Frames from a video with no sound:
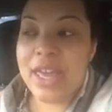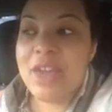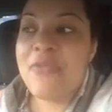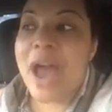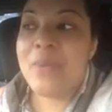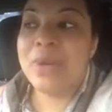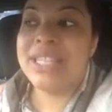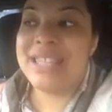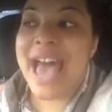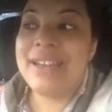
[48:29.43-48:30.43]
if I
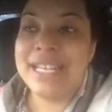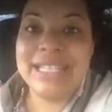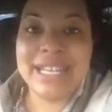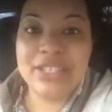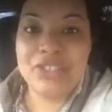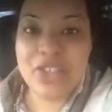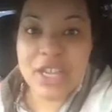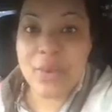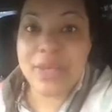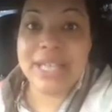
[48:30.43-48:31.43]
was that
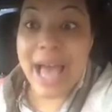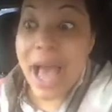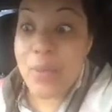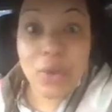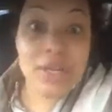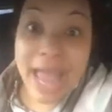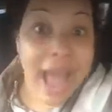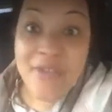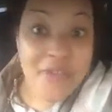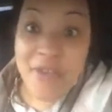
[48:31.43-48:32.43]
disingenuous, I wouldn't
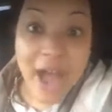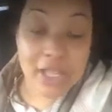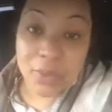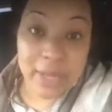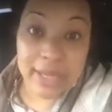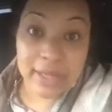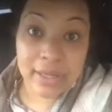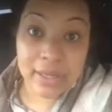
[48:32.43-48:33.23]
have a following.